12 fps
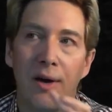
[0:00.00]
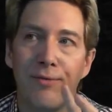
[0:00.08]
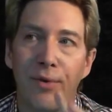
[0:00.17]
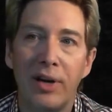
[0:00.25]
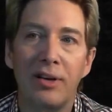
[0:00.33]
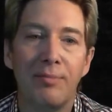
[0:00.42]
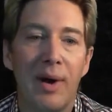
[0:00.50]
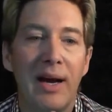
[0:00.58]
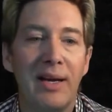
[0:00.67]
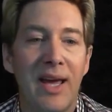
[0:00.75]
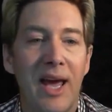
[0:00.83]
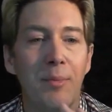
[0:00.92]
friend of
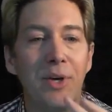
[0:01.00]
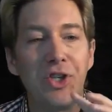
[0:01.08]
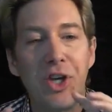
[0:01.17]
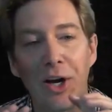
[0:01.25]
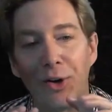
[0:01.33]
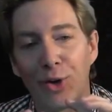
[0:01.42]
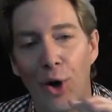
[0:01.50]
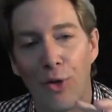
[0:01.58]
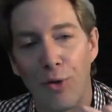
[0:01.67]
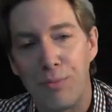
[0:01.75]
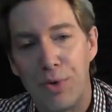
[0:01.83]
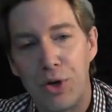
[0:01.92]
mine came and channeled all
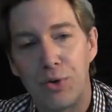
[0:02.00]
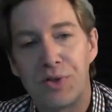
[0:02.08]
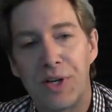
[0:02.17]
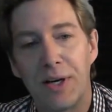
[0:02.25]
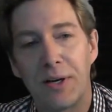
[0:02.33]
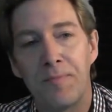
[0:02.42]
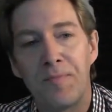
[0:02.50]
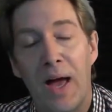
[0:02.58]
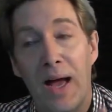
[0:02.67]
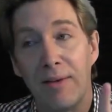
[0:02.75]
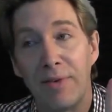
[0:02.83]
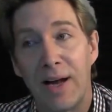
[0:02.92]
the music.
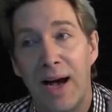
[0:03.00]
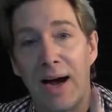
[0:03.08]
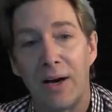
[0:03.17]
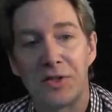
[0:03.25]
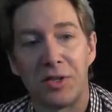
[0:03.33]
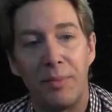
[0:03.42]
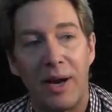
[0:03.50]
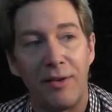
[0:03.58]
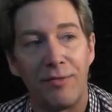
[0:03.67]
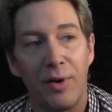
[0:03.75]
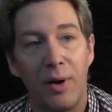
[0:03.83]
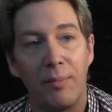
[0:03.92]
I even hired somebody
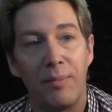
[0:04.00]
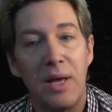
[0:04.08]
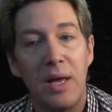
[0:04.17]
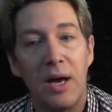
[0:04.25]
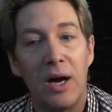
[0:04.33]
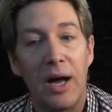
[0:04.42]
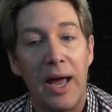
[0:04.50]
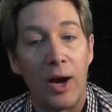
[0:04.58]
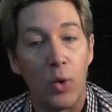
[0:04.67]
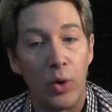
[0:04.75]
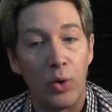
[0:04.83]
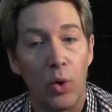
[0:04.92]
from
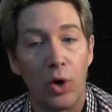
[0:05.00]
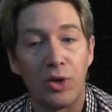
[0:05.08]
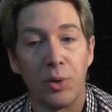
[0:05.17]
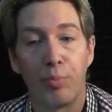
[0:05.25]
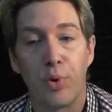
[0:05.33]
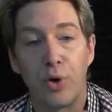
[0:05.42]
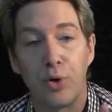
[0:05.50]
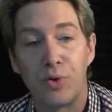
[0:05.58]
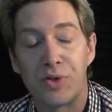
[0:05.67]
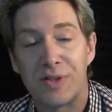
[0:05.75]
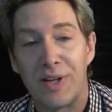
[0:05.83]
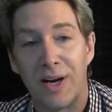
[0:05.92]
Ecuador to
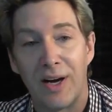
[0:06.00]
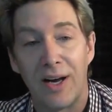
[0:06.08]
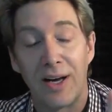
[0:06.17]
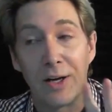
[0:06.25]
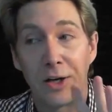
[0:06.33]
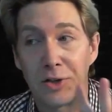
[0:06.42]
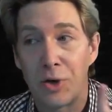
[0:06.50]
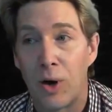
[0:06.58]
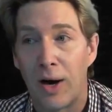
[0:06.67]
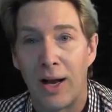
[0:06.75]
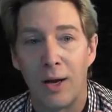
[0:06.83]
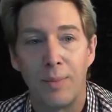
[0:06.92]
produce a
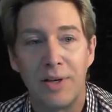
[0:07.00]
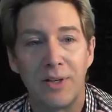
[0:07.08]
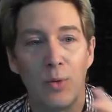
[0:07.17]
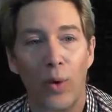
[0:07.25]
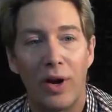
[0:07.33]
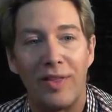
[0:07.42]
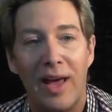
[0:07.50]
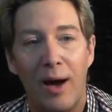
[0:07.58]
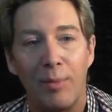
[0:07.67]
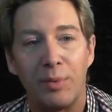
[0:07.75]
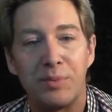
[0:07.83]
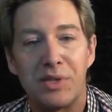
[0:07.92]
guitar element in one of the
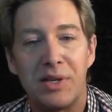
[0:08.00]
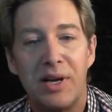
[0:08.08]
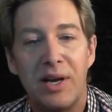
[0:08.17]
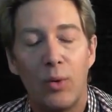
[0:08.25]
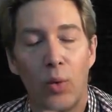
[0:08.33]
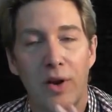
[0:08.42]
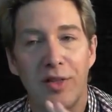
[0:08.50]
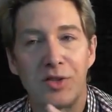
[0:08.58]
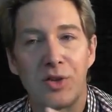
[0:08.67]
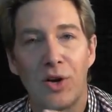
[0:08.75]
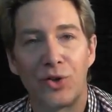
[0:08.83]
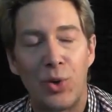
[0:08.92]
albums, one of
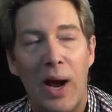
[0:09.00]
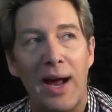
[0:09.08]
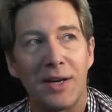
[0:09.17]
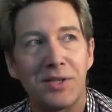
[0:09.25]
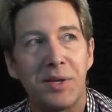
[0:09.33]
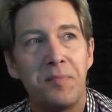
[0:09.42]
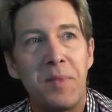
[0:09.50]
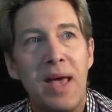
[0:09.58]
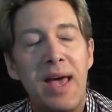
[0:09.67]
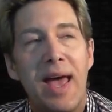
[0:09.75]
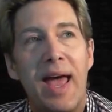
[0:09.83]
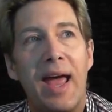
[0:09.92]
the tracks.
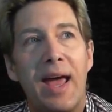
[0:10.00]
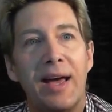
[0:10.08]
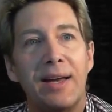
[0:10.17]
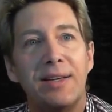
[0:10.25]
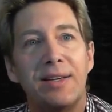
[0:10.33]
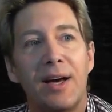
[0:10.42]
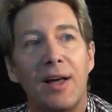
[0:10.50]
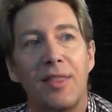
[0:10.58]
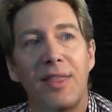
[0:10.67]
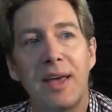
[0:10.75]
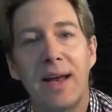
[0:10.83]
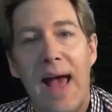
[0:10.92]
And
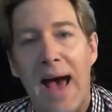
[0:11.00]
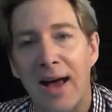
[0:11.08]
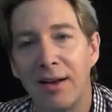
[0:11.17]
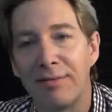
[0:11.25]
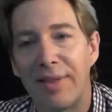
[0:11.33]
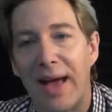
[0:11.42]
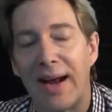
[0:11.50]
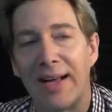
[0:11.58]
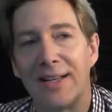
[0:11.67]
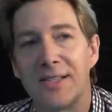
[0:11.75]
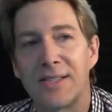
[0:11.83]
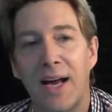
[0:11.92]
then out of that,
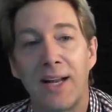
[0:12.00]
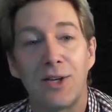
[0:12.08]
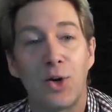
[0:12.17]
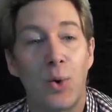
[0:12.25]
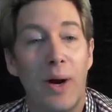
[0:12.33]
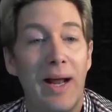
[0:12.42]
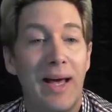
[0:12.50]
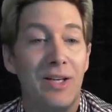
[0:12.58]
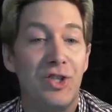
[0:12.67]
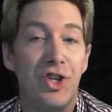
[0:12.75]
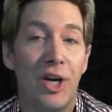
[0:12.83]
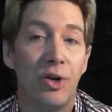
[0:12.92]
I decided to create a
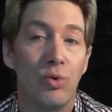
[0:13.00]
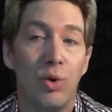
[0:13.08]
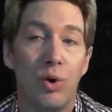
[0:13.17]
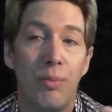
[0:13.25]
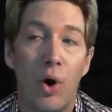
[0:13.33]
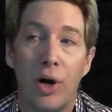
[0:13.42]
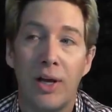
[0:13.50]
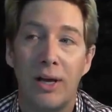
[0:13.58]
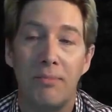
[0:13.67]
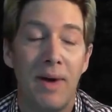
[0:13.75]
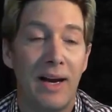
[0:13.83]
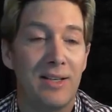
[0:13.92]
general
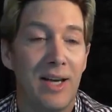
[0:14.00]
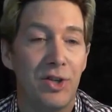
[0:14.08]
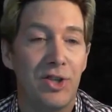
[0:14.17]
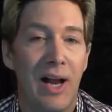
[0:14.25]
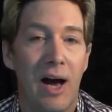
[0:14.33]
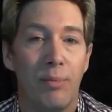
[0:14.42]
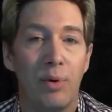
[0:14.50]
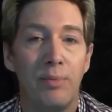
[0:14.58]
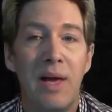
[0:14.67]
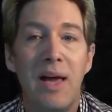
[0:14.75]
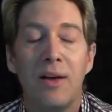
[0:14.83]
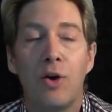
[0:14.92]
market meditation
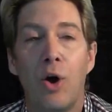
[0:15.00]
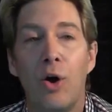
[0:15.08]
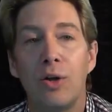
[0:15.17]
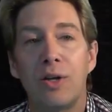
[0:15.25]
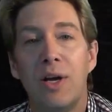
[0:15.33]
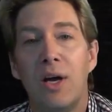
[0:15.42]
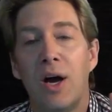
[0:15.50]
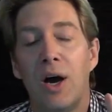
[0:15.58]
album called